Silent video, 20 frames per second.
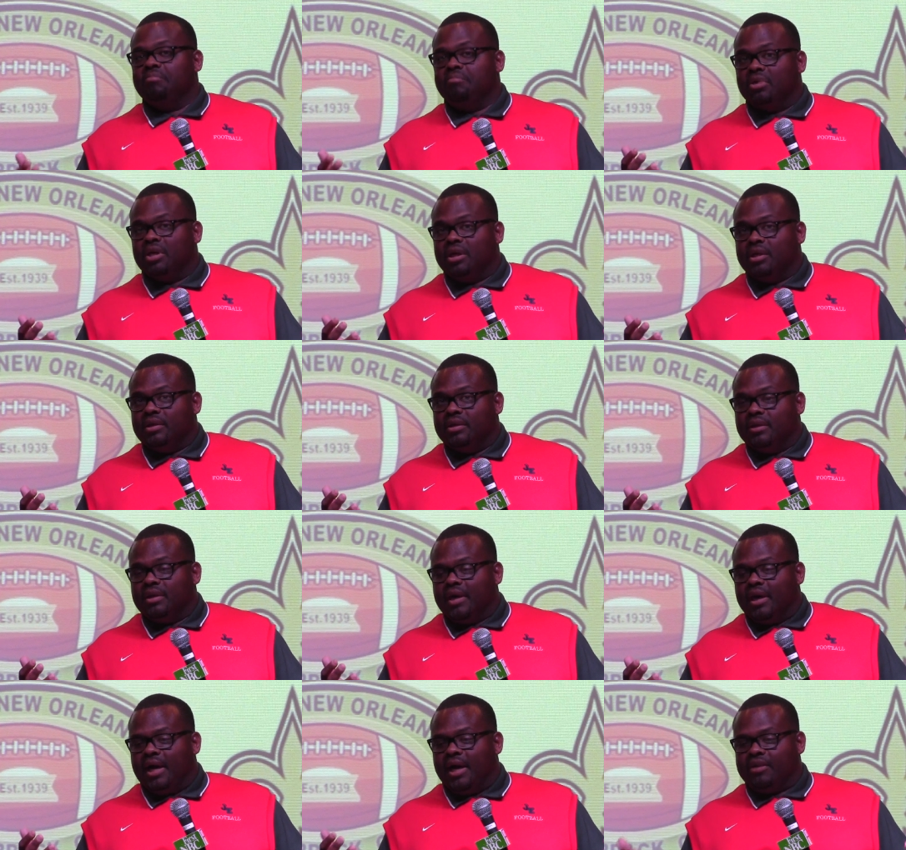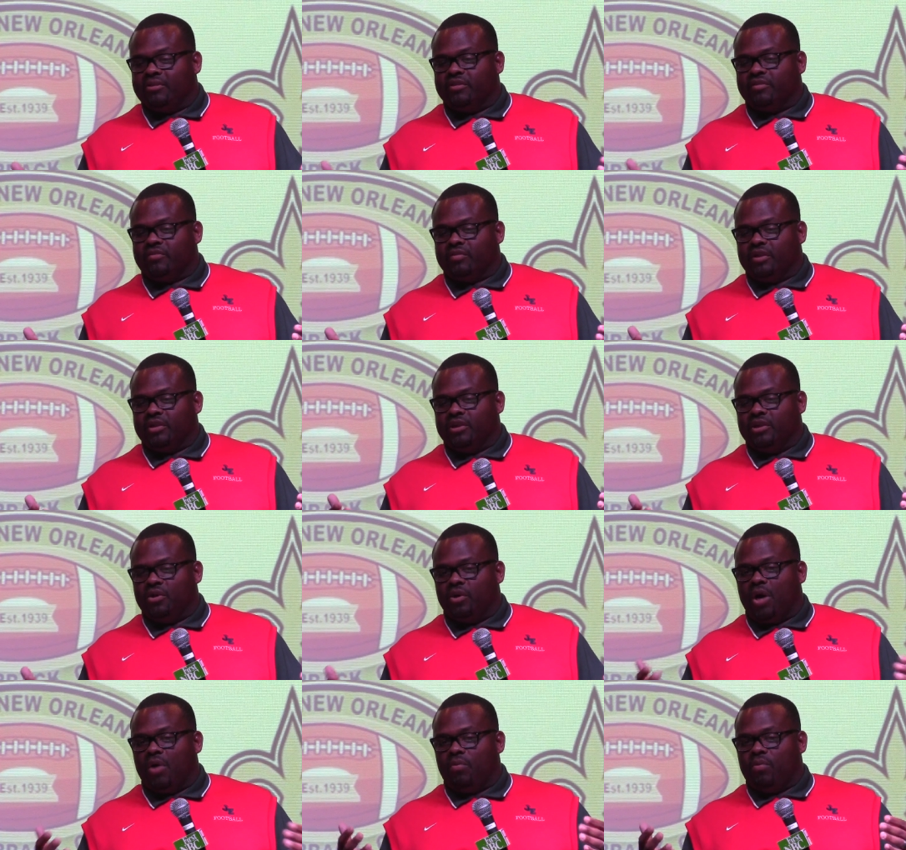But I just,
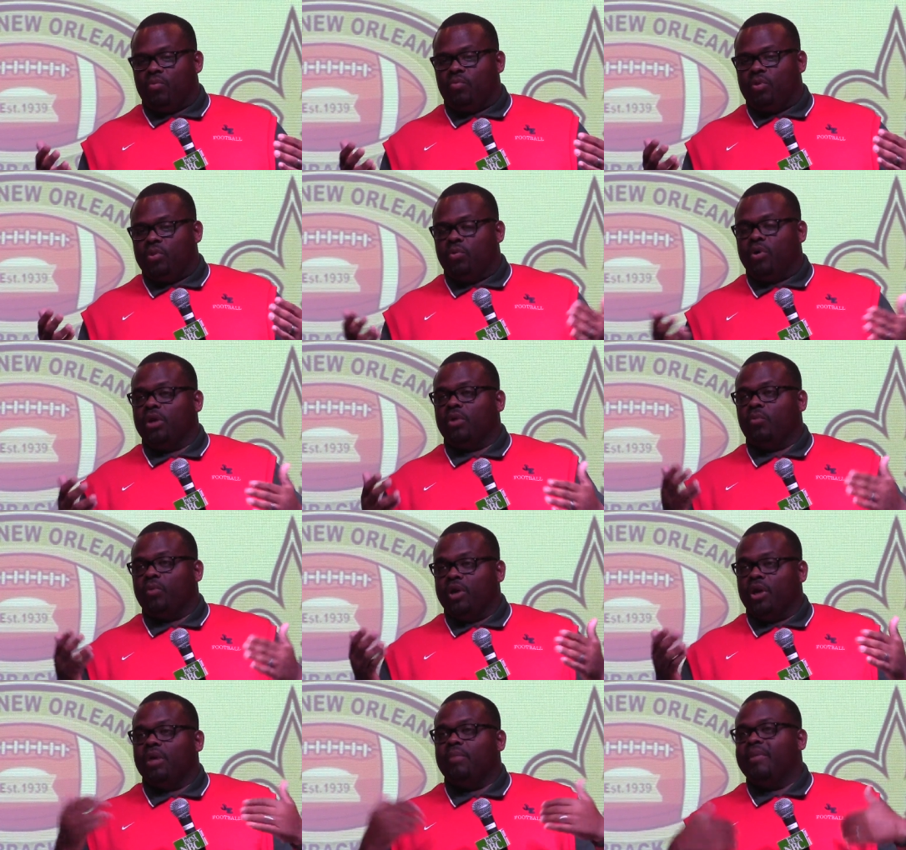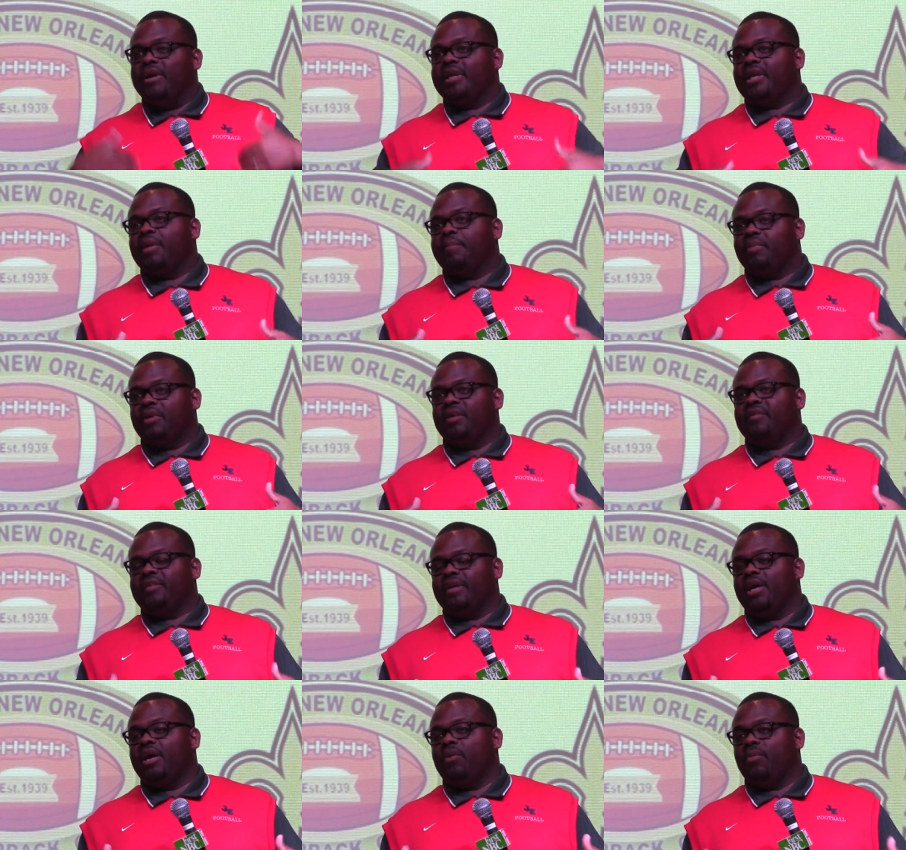you know, I, we want, we're going to make that
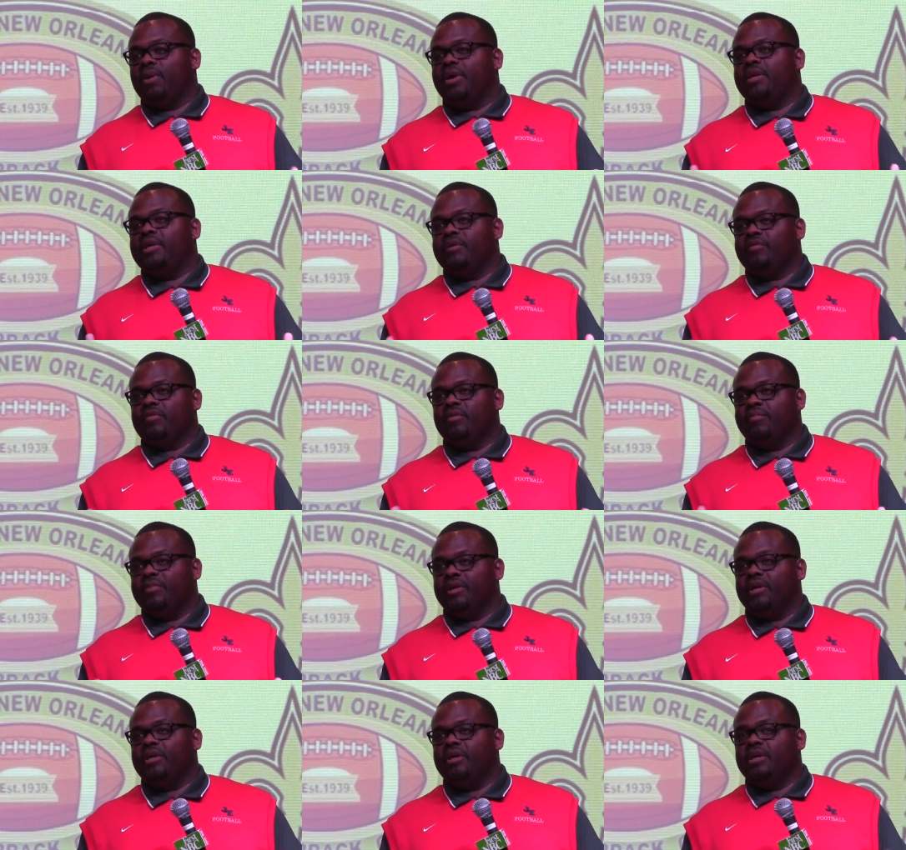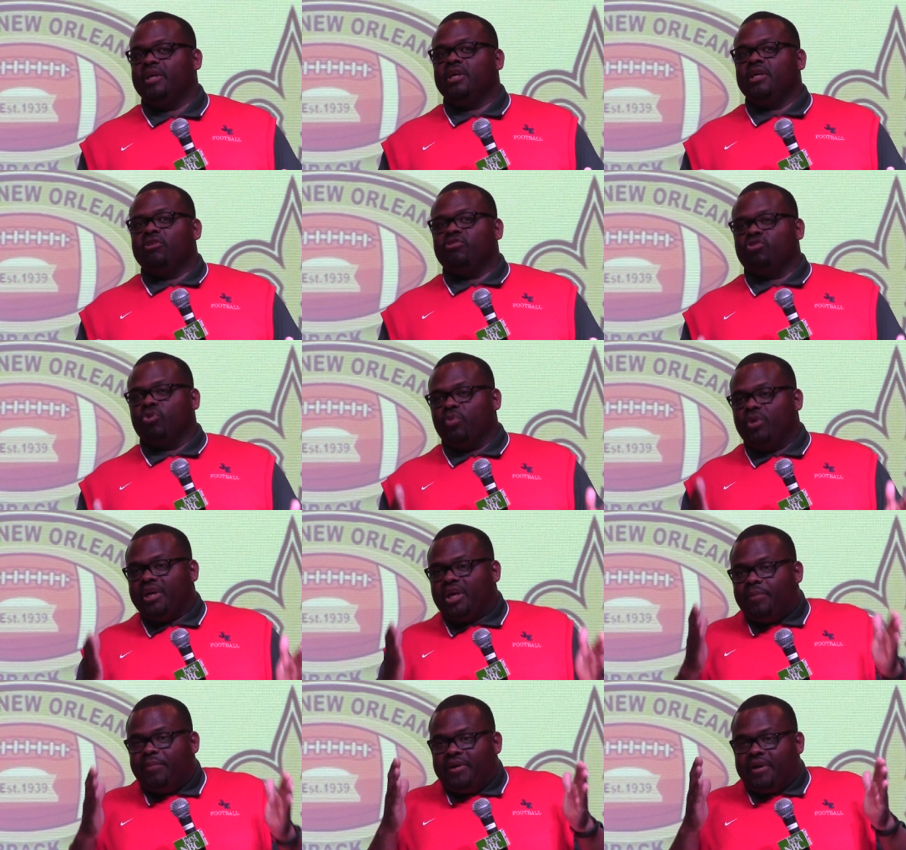place that Ehret needs to be, so
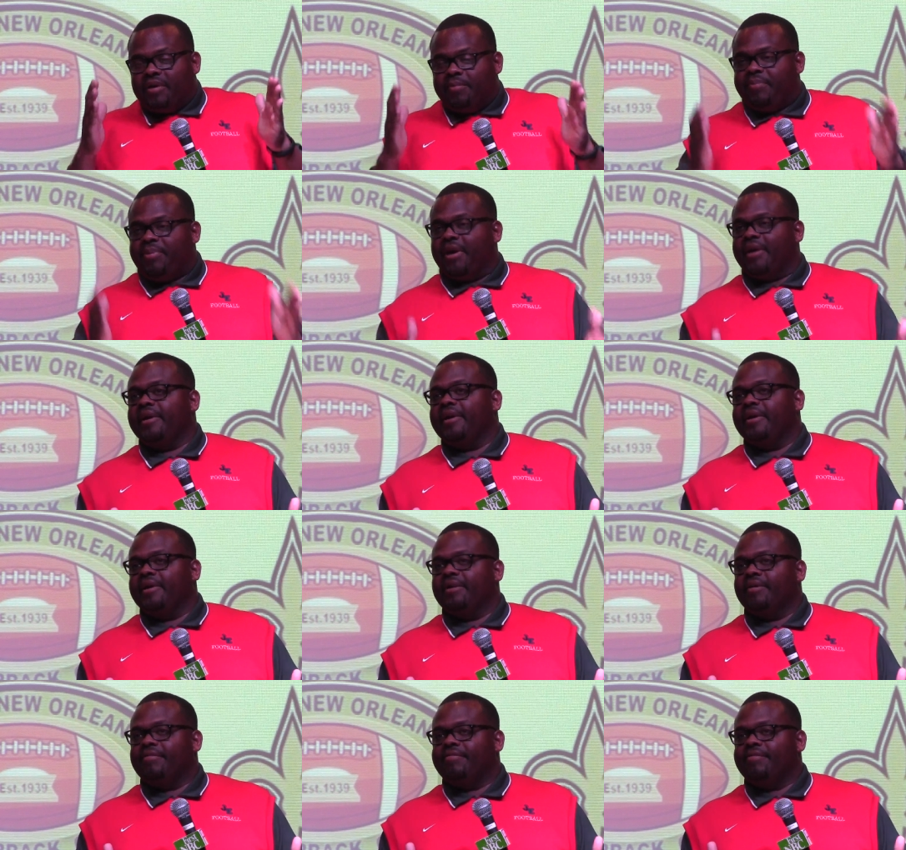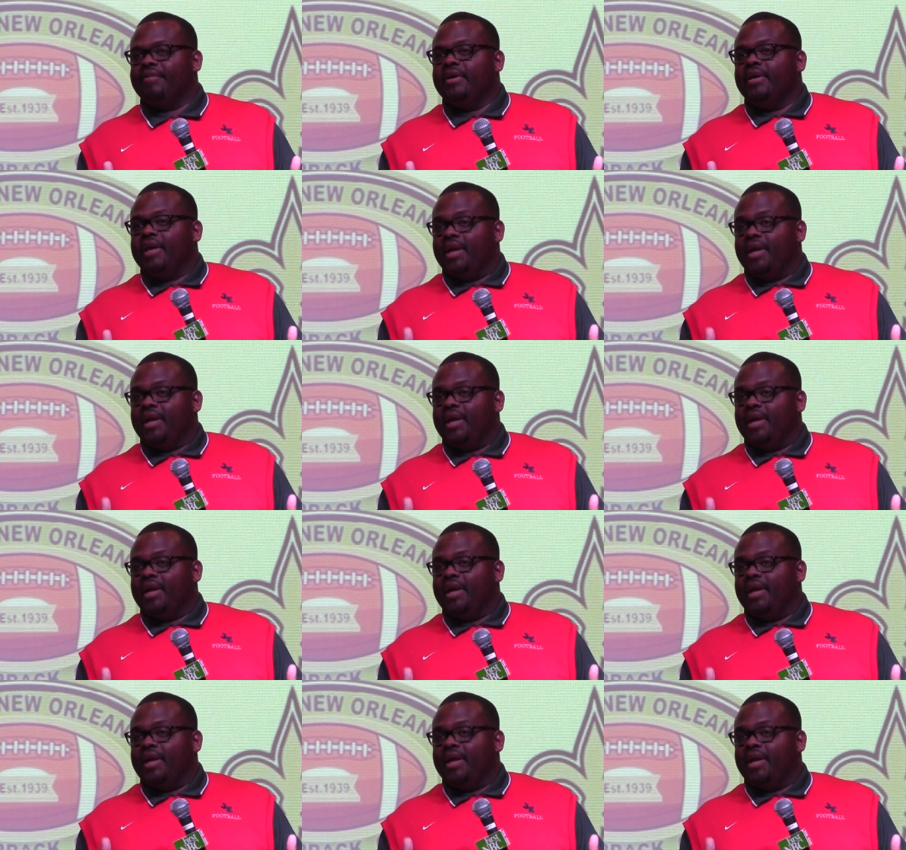we can be competitive,